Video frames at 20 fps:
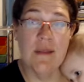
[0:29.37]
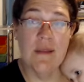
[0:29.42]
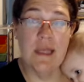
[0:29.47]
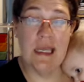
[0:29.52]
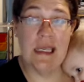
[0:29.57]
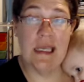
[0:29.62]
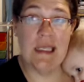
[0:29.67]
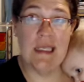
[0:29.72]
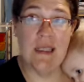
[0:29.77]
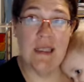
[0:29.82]

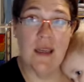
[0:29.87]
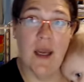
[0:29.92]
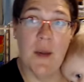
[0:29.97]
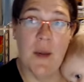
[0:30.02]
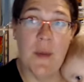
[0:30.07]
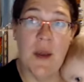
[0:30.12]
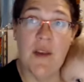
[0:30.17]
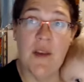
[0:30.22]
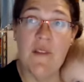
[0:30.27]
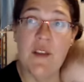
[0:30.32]
and I'm
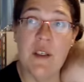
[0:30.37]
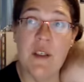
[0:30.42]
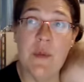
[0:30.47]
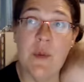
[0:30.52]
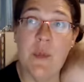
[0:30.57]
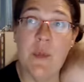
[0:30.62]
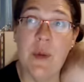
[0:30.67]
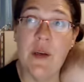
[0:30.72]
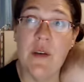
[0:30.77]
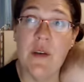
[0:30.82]
not very
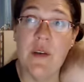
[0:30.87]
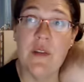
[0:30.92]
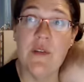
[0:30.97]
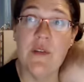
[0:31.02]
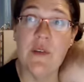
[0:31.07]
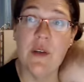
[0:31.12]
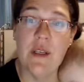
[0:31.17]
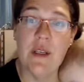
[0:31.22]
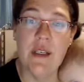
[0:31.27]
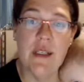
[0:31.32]
prepared
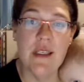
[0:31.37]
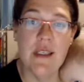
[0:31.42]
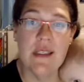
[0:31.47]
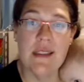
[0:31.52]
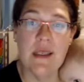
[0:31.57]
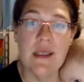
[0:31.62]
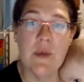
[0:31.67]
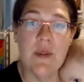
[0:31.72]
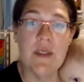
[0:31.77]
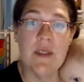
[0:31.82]
for it because
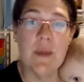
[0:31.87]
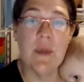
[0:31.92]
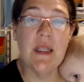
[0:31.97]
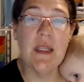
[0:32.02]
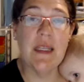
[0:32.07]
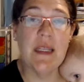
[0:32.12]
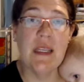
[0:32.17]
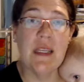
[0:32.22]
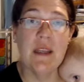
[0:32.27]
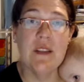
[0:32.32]
I wasn't
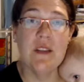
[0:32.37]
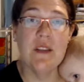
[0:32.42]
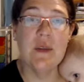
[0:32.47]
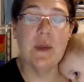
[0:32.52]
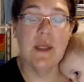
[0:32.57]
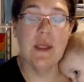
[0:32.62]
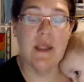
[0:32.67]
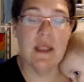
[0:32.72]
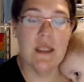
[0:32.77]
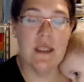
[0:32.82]
planning on
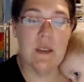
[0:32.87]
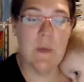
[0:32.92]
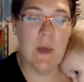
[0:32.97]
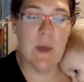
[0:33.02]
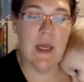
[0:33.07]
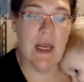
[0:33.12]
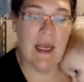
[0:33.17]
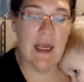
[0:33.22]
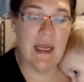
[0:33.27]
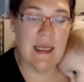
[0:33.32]
doing this,
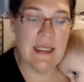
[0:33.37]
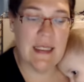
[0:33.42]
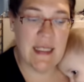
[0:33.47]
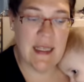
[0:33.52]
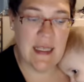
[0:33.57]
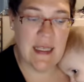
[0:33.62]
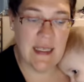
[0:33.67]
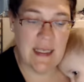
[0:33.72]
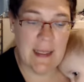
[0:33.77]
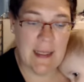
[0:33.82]
but I got to
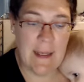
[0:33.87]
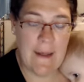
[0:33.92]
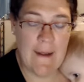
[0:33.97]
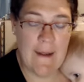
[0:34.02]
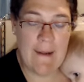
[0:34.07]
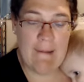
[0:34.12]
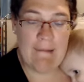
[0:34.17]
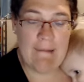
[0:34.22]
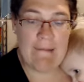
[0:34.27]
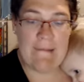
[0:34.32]
thinking
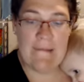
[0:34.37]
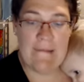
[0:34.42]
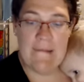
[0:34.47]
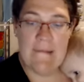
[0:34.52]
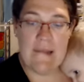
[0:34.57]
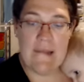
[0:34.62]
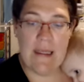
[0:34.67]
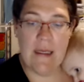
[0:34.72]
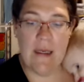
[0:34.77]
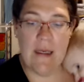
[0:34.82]

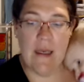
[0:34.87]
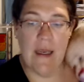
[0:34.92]
like